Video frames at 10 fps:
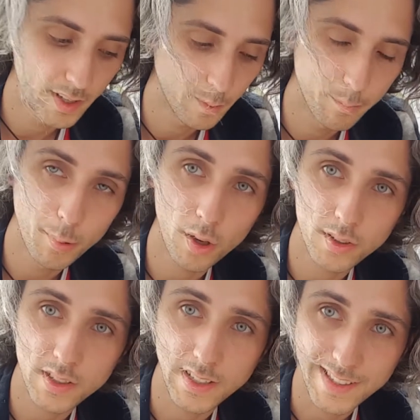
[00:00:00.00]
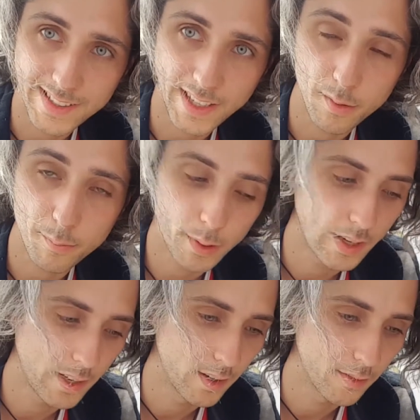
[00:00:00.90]
in the box can escape
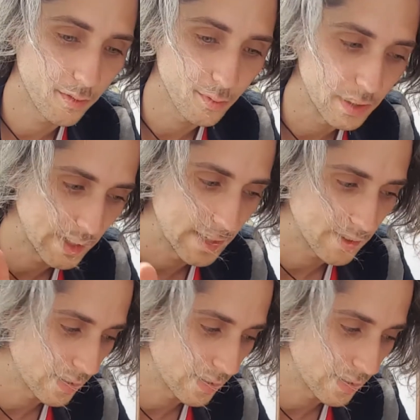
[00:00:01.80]
uh, freely into